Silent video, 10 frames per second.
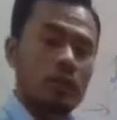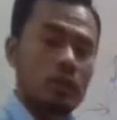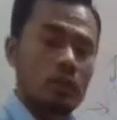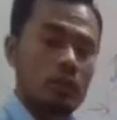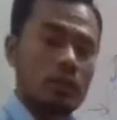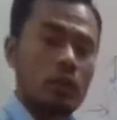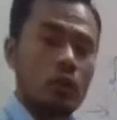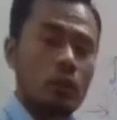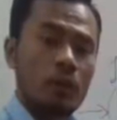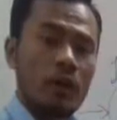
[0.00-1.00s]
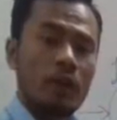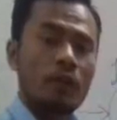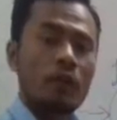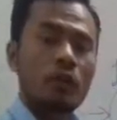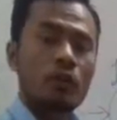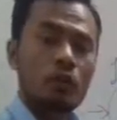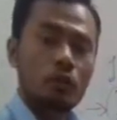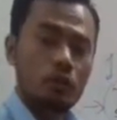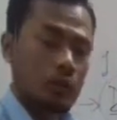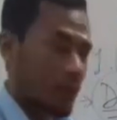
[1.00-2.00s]
use the group of to
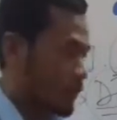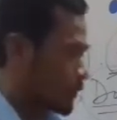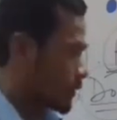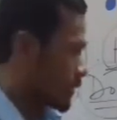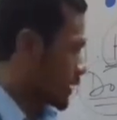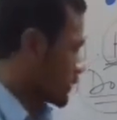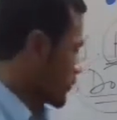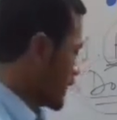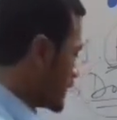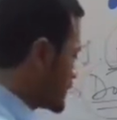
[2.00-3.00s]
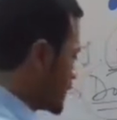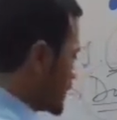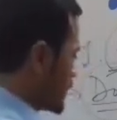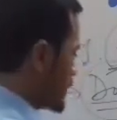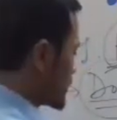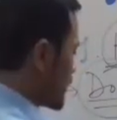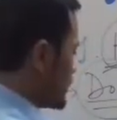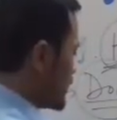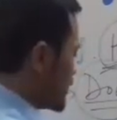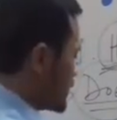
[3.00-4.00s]
do verb. So let's see. The
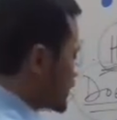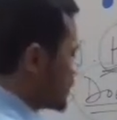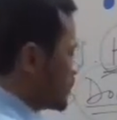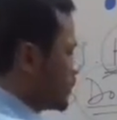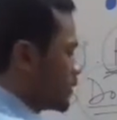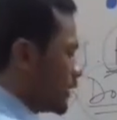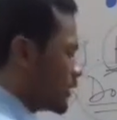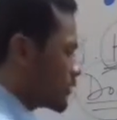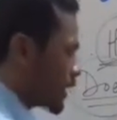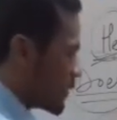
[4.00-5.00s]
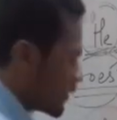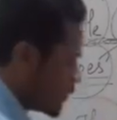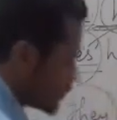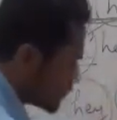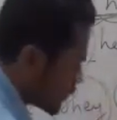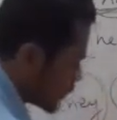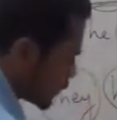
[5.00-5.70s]
subject is plural, so I will use